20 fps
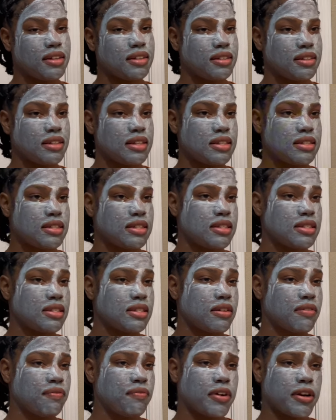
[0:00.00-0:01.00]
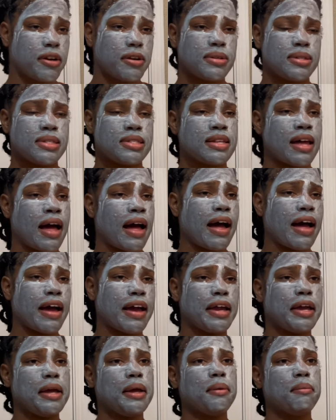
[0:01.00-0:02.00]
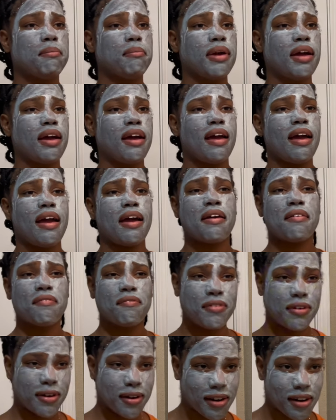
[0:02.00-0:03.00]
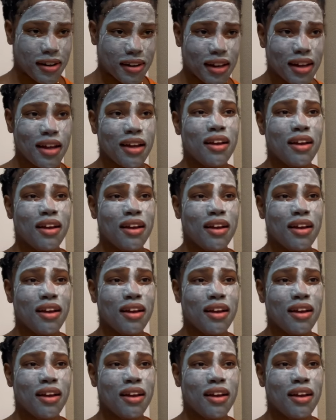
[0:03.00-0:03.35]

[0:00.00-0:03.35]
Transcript: this is the first time ever